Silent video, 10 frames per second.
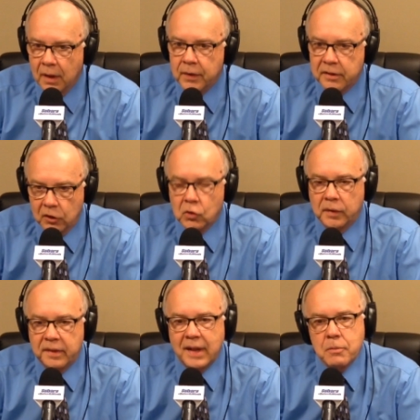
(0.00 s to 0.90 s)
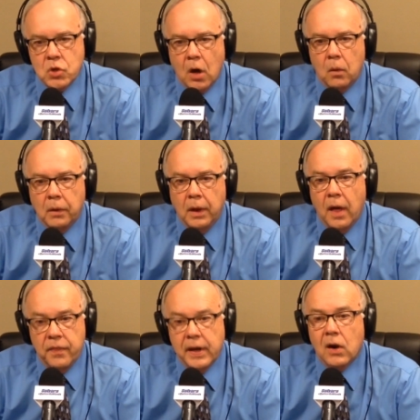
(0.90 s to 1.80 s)
And they're still doing the same show.
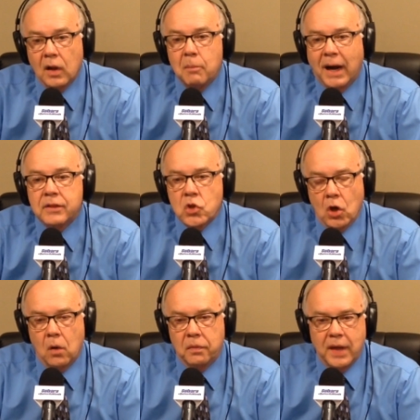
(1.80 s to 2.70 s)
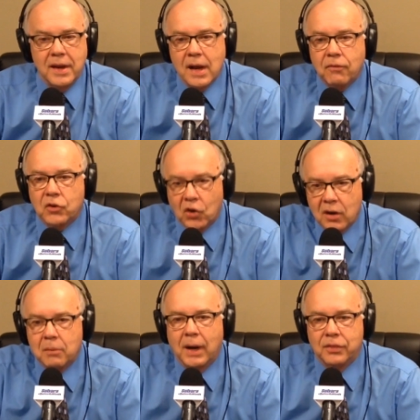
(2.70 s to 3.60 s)
They're all about the show. They never
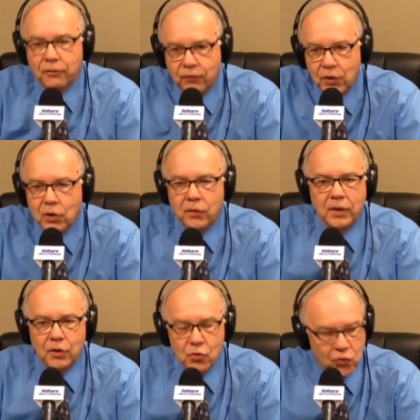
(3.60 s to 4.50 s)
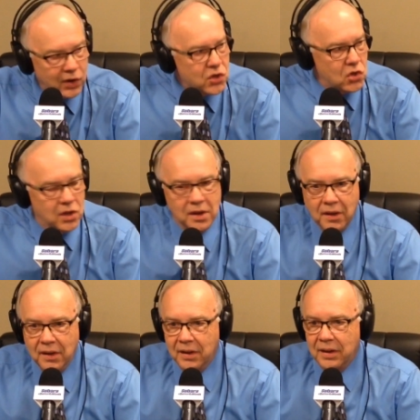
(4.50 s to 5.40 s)
talk about the food, the nutrition,
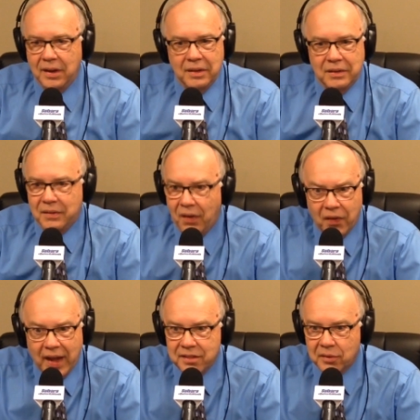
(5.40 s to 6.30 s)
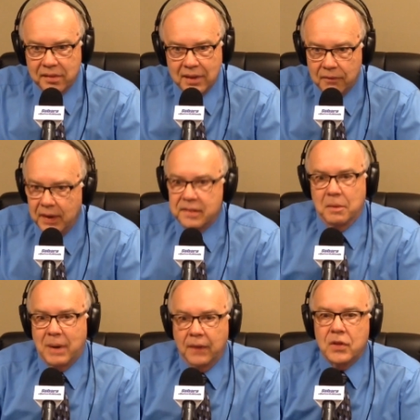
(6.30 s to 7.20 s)
all that sort of stuff. It's
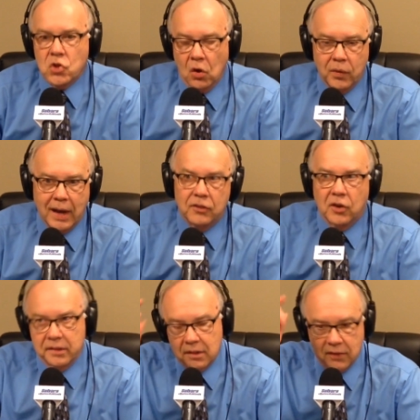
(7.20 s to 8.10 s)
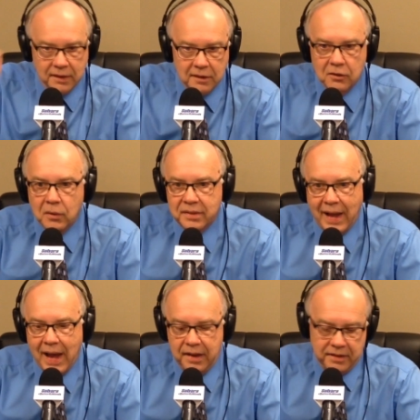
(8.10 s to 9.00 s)
about the show. The guy tosses things into his
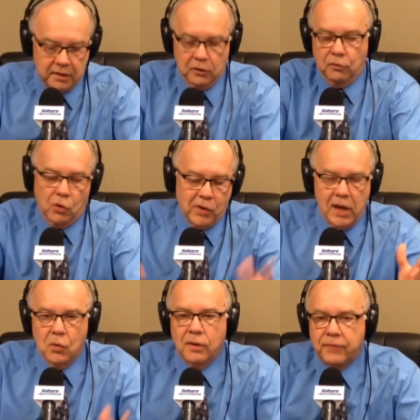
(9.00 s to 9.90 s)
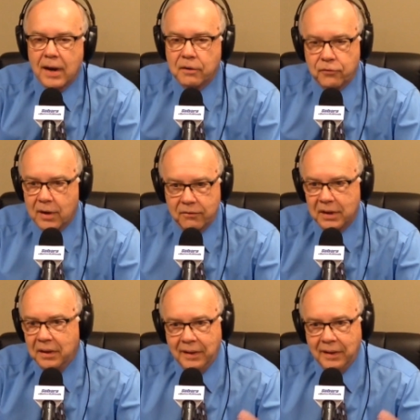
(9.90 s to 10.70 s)
hat. He sets a little volcano on fire in front of you.